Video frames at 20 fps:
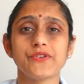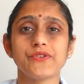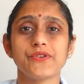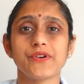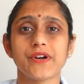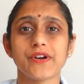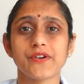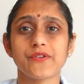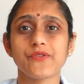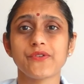
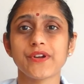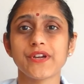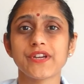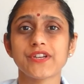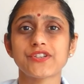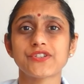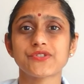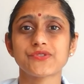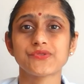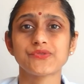you are
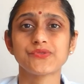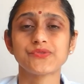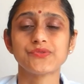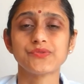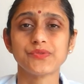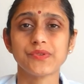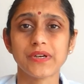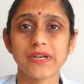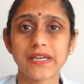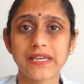going
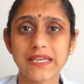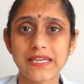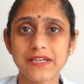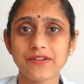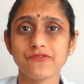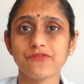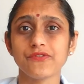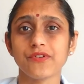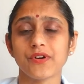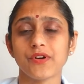to
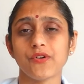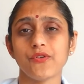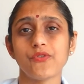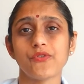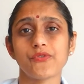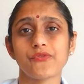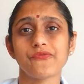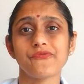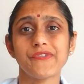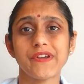give
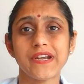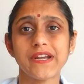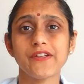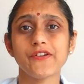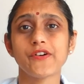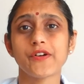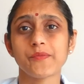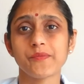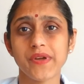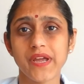or
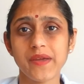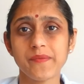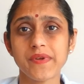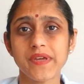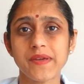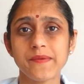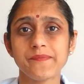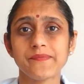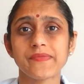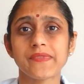feed your
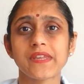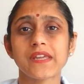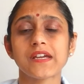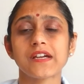baby